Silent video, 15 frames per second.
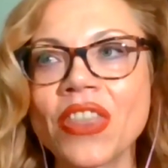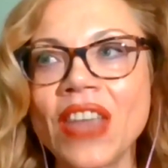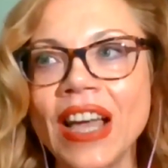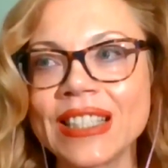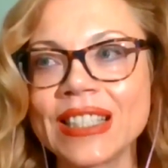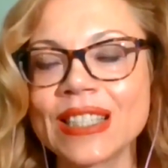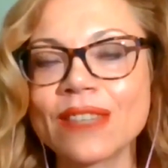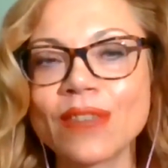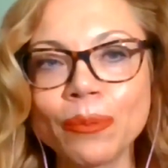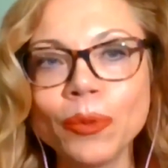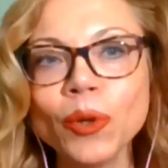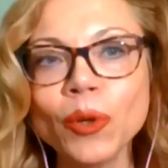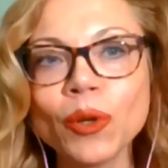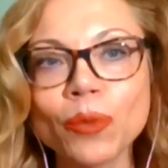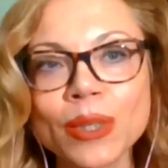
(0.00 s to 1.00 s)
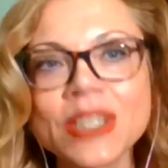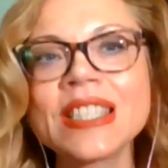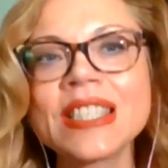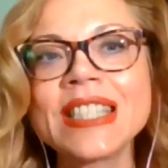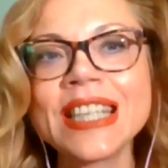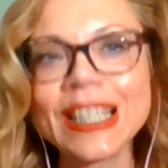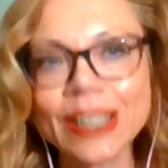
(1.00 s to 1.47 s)
that the book was
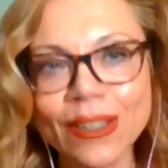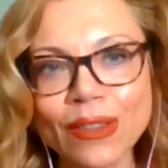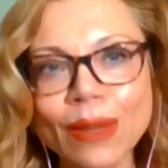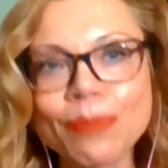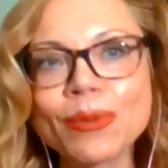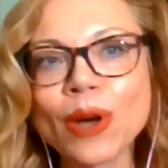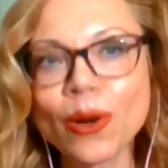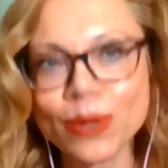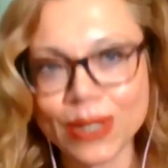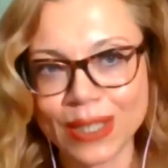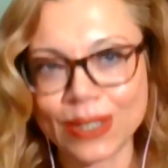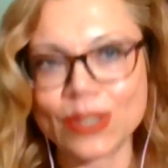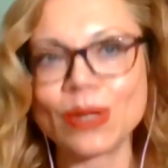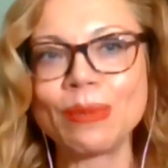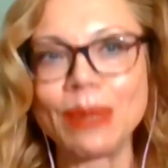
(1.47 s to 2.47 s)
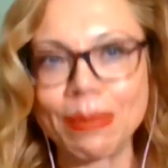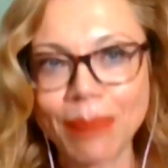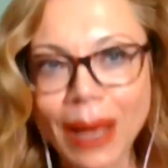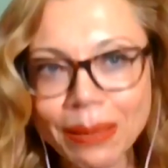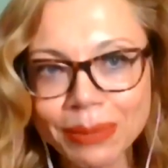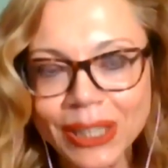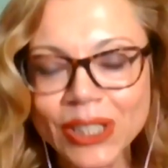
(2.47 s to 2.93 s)
still in the process to be
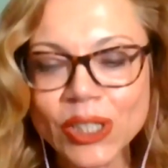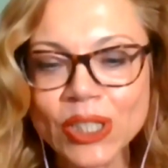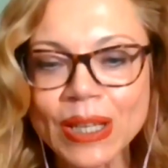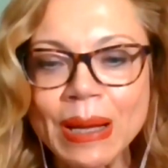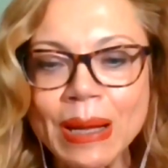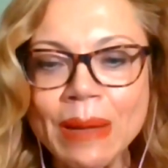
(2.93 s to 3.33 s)
published,